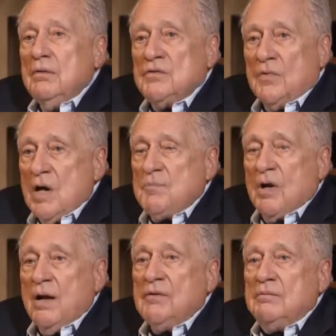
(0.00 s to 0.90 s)
It was very
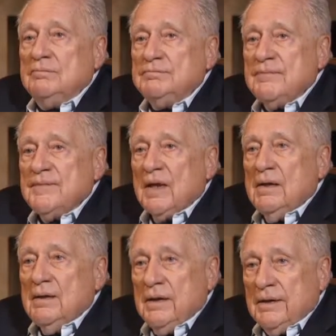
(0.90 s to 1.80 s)
private,
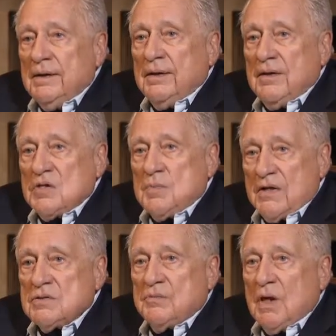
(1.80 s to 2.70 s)
and they
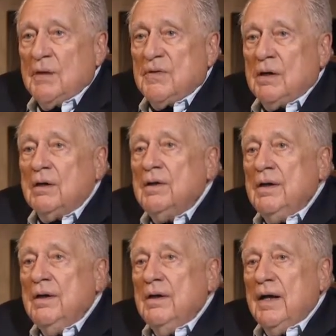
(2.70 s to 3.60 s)
spent some time there
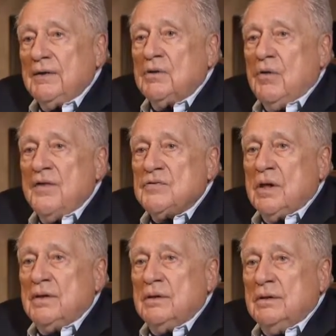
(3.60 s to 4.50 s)
at the
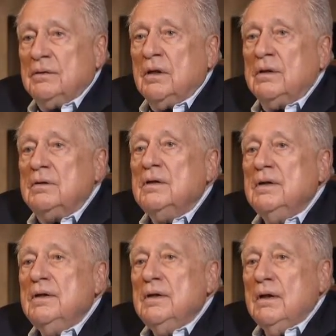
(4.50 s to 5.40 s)
gravesite in
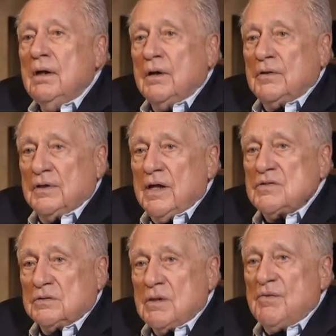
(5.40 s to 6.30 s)
Arlington
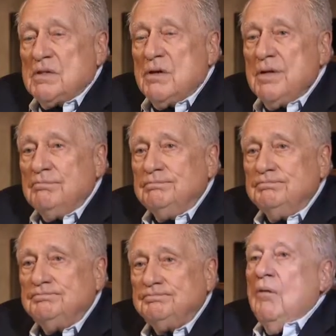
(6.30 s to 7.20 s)
National Cemetery.
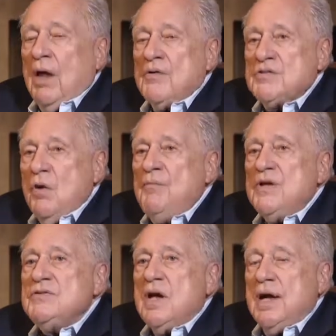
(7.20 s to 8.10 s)
Well, I was so
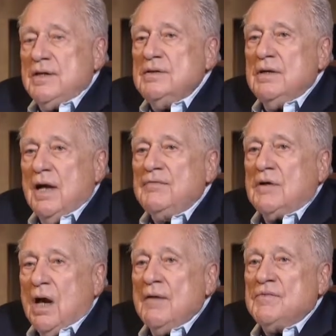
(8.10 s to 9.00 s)
busy I didn't have
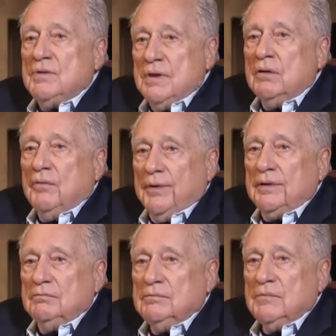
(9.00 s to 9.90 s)
time to deal with
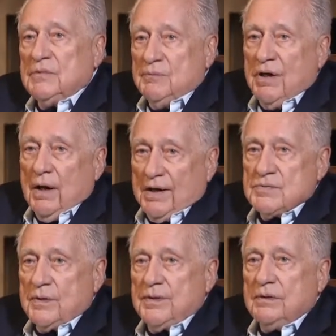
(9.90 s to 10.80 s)
it, to be
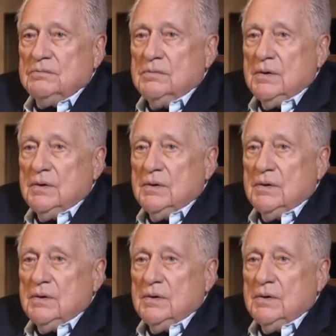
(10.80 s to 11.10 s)
honest with you.